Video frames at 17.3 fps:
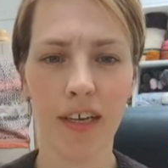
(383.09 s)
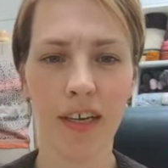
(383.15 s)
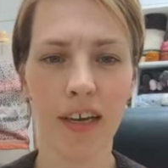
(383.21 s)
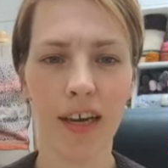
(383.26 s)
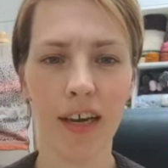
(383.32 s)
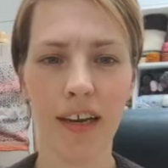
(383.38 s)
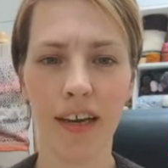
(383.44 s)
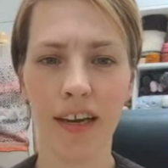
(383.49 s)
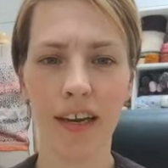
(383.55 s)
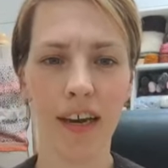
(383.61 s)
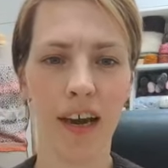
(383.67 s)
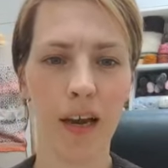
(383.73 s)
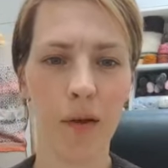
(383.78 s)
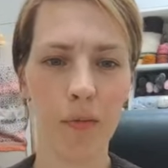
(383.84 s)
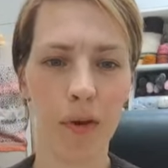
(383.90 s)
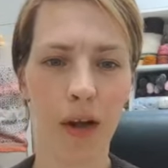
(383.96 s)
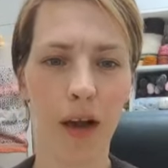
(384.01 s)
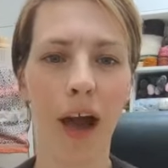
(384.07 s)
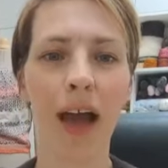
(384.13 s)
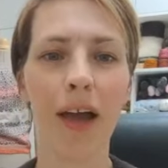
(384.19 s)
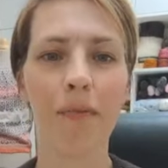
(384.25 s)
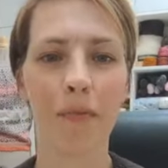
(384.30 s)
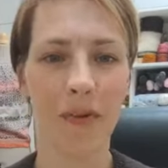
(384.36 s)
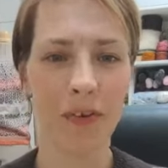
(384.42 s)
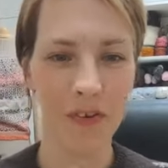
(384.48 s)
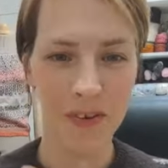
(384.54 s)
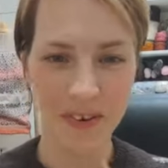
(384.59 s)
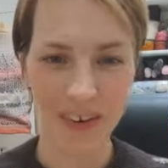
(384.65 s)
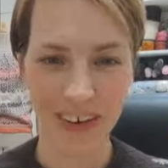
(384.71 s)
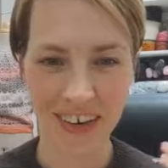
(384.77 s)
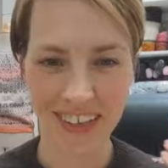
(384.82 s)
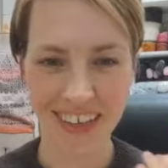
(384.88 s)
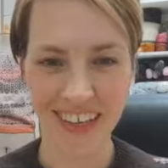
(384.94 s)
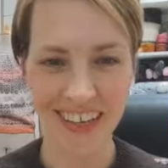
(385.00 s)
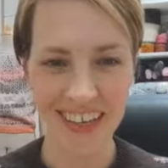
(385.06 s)
And I prefer
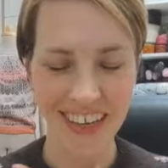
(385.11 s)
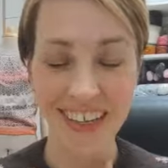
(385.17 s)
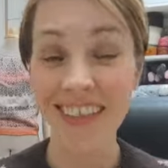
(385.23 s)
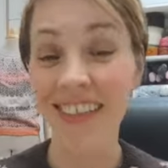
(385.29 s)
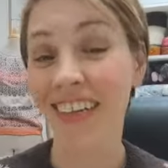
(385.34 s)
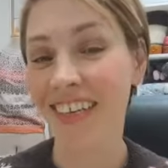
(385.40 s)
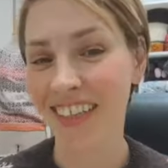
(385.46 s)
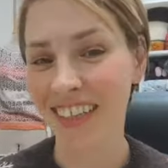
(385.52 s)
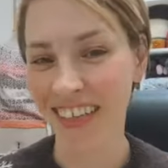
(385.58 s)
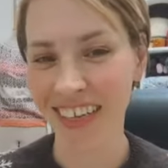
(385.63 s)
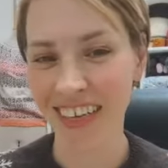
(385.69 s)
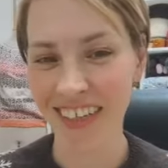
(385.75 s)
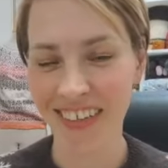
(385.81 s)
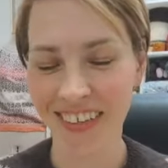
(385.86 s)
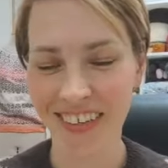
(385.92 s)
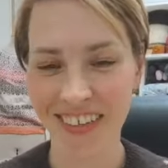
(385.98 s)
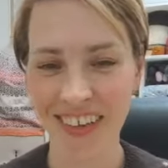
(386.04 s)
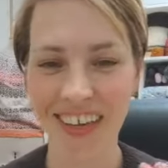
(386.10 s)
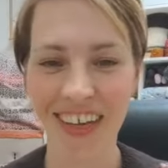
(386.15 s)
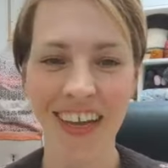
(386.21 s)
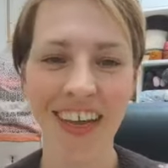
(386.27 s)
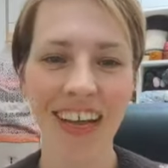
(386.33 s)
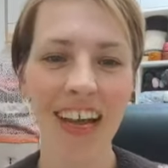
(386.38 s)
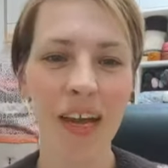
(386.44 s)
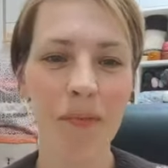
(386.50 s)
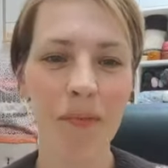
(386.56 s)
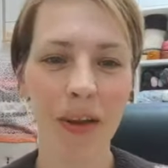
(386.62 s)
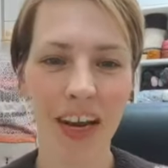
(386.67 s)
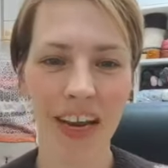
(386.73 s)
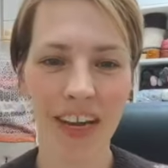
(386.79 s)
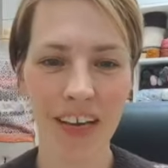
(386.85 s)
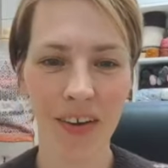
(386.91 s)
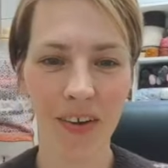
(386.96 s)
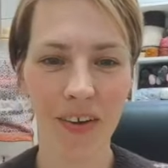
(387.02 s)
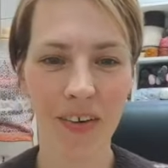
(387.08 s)
the clean look, but I
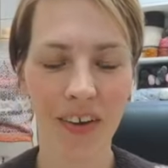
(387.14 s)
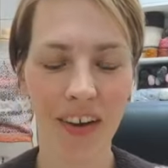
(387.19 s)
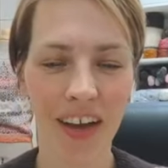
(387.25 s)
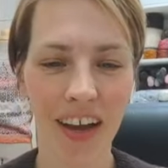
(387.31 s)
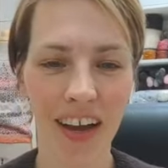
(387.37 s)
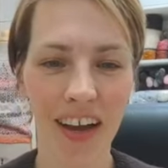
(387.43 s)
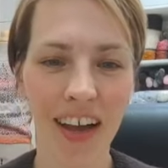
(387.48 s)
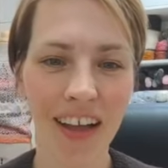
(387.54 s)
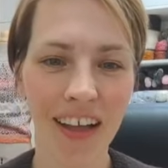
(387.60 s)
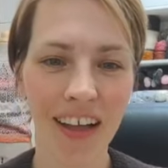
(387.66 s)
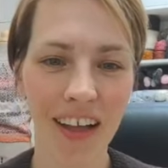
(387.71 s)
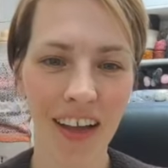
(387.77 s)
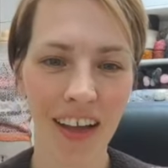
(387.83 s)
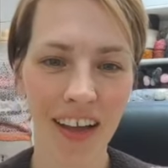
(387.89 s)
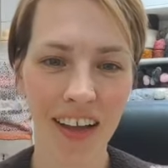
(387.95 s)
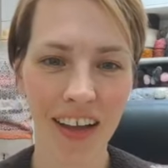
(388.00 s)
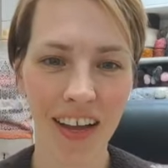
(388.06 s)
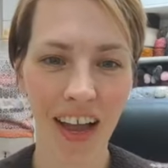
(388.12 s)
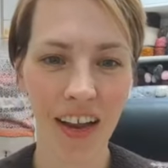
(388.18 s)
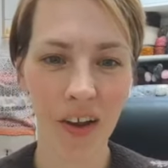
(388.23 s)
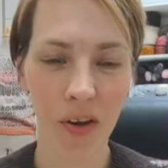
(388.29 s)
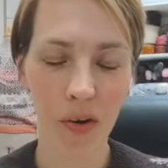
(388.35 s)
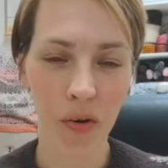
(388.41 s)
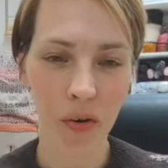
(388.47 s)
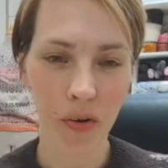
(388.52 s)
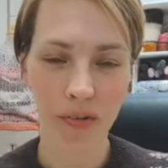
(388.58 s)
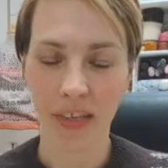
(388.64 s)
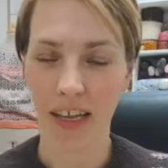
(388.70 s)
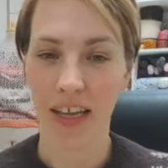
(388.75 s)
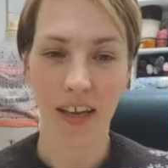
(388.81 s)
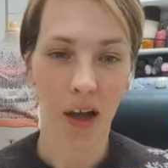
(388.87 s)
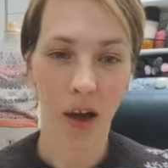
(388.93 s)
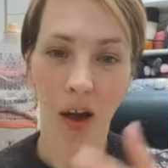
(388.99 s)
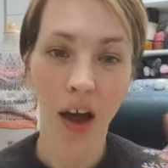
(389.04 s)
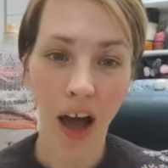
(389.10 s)
know I know like
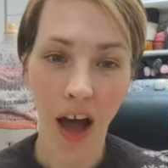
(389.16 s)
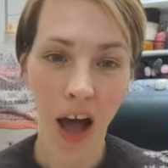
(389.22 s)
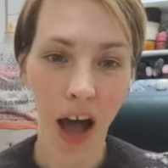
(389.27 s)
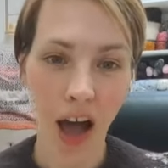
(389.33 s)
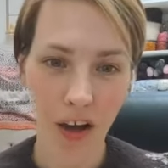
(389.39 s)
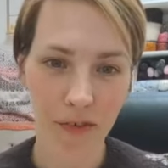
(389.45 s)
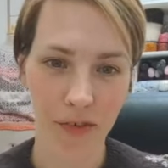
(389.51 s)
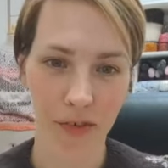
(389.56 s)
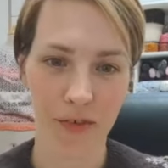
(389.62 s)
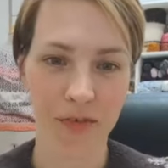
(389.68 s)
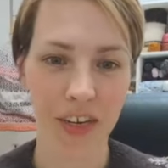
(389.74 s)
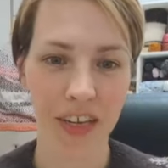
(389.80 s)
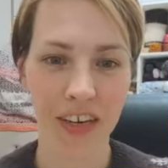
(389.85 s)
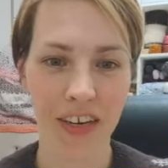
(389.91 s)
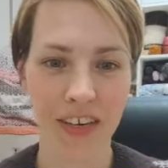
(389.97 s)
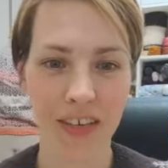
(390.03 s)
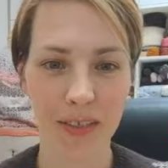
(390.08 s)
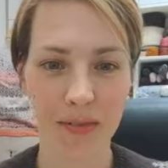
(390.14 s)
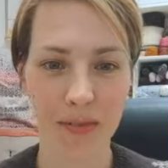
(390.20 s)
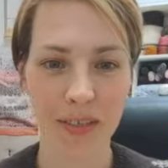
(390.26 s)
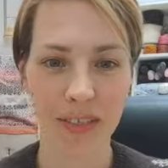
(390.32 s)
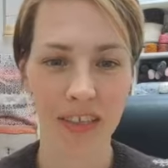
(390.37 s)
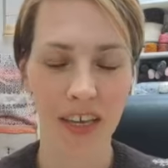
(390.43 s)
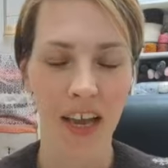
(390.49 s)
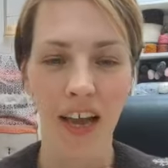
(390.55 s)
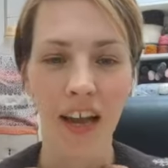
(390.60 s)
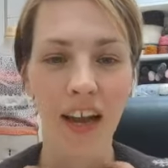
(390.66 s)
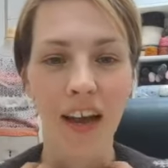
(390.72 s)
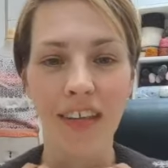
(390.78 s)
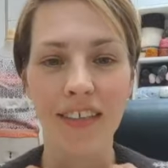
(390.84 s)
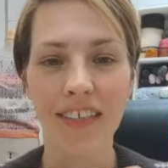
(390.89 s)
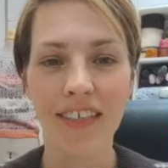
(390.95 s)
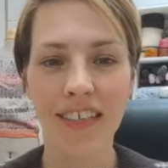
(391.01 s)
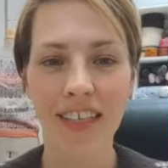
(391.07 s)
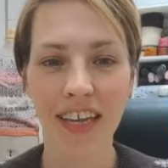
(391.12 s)
a half of knitters will say I can't
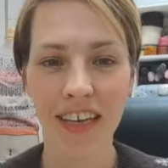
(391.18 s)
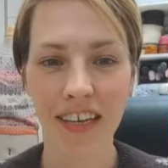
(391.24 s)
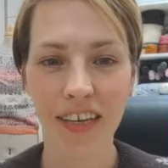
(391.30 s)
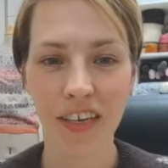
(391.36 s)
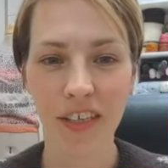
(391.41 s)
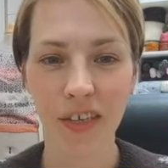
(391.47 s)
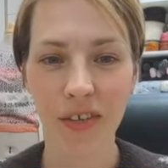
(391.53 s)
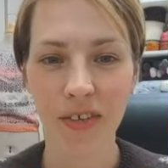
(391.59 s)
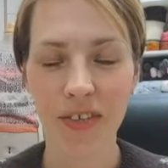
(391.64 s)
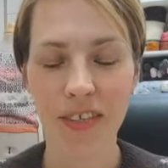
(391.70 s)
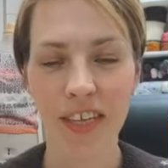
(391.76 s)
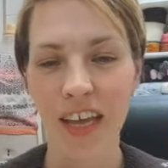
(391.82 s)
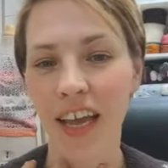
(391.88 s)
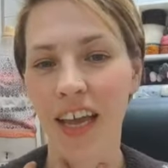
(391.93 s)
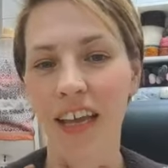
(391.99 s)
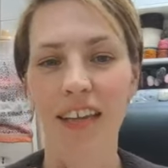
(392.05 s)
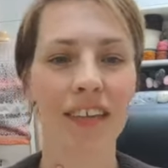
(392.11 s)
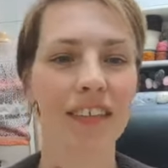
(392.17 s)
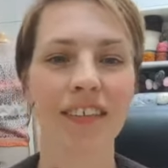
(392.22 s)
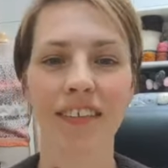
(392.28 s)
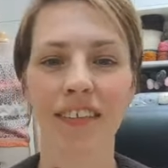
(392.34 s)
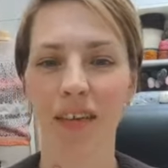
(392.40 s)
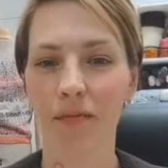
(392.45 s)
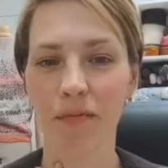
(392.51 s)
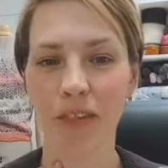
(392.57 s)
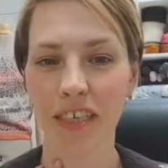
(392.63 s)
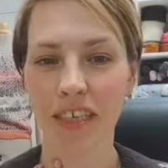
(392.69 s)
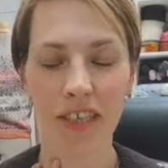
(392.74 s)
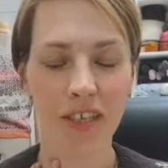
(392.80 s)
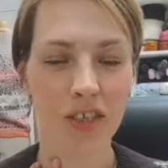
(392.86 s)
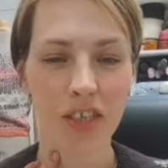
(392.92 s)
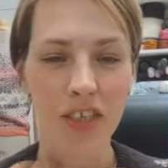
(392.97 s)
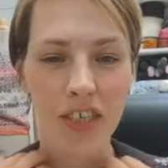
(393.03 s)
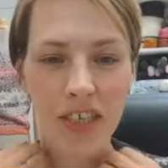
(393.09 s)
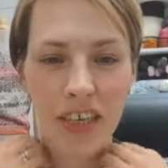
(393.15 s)
stand a close neck, it's something
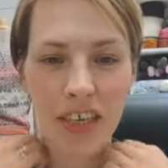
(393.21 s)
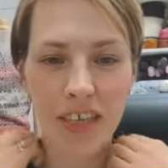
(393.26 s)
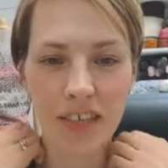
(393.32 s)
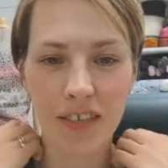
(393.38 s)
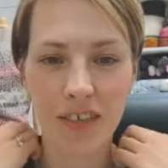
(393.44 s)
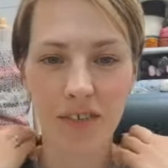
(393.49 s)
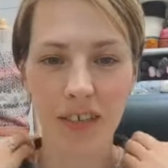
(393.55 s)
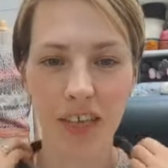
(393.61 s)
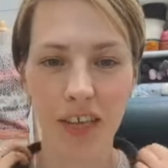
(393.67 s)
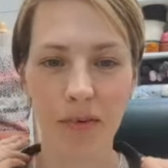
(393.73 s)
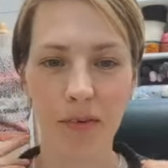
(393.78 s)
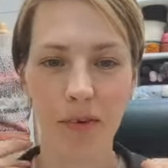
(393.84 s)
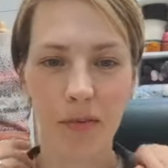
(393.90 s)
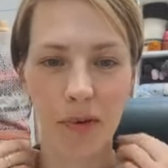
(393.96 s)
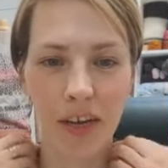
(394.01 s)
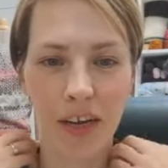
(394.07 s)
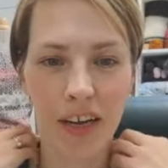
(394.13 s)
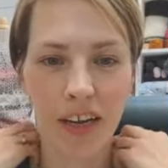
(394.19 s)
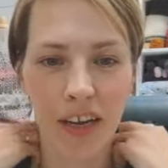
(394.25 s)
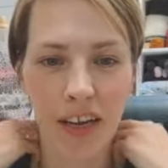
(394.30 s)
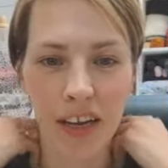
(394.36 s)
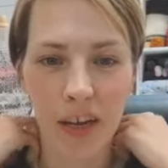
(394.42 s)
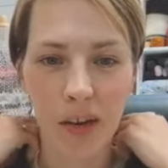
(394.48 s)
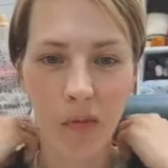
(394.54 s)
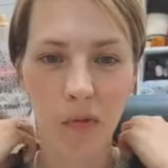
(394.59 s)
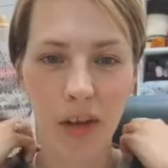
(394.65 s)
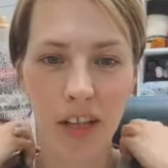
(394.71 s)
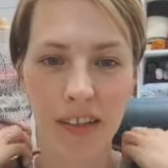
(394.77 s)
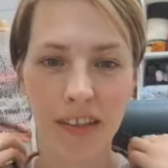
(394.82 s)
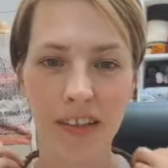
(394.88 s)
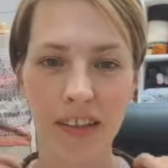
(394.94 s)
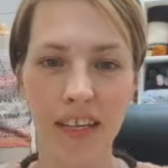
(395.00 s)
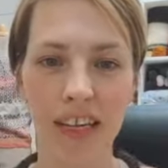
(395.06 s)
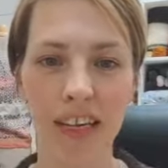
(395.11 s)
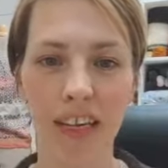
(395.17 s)
touching here, so they will want
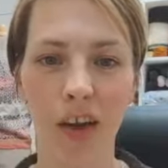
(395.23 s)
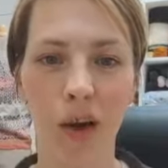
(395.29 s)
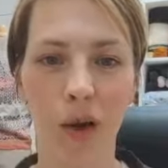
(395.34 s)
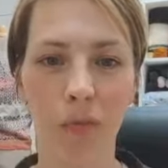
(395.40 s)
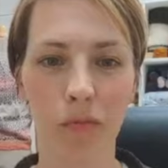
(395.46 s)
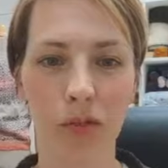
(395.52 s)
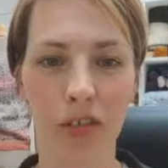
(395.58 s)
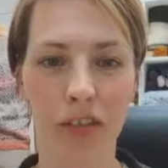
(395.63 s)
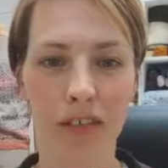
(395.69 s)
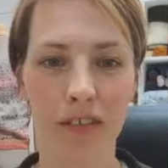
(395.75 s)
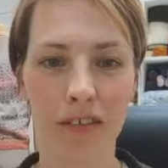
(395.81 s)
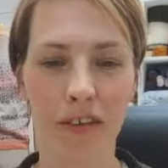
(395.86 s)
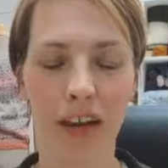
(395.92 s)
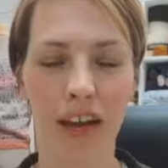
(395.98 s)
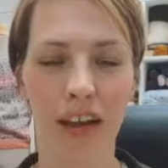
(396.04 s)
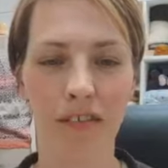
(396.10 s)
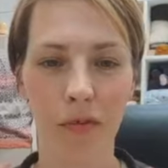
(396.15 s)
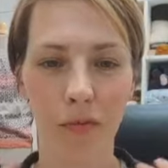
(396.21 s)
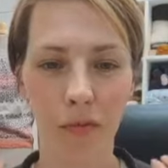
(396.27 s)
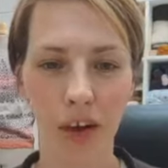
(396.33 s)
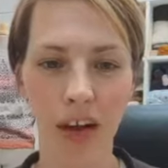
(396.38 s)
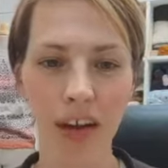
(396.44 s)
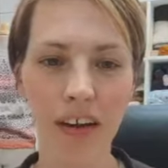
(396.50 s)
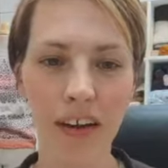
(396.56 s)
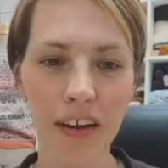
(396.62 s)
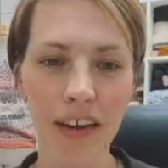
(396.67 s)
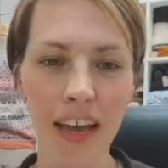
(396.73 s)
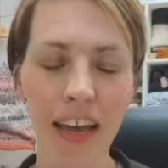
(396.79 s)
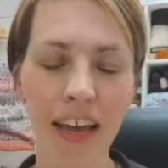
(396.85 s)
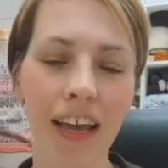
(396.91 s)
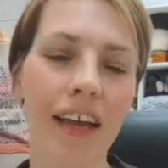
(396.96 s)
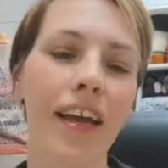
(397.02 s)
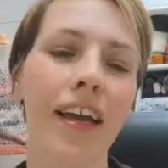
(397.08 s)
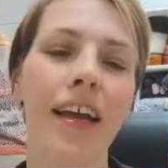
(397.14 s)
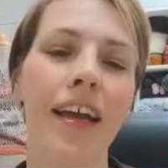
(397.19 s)
the option to have a wider neck,
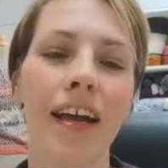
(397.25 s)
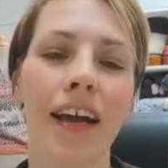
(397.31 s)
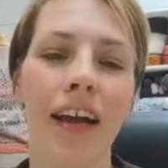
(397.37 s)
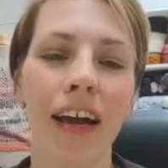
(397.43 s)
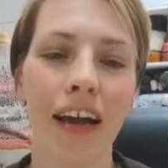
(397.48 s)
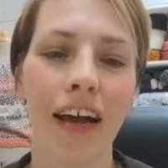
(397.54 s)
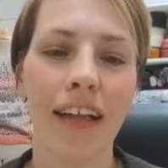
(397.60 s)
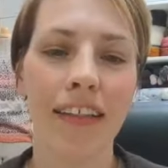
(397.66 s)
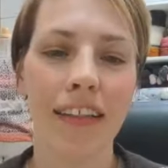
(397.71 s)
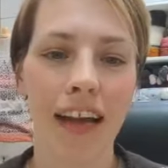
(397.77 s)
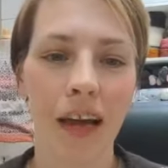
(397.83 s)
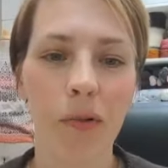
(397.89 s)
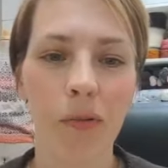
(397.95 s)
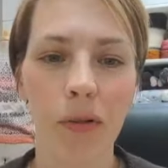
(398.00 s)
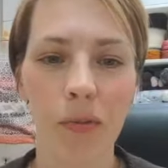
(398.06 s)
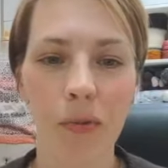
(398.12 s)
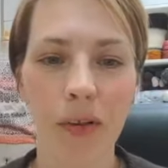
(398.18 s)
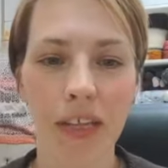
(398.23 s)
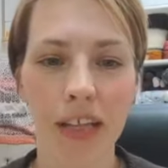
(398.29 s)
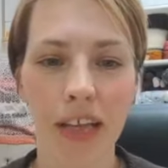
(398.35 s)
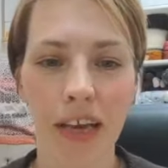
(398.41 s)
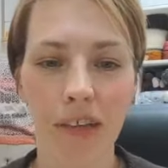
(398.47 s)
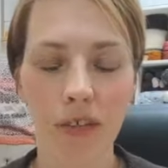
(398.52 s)
and that will be there.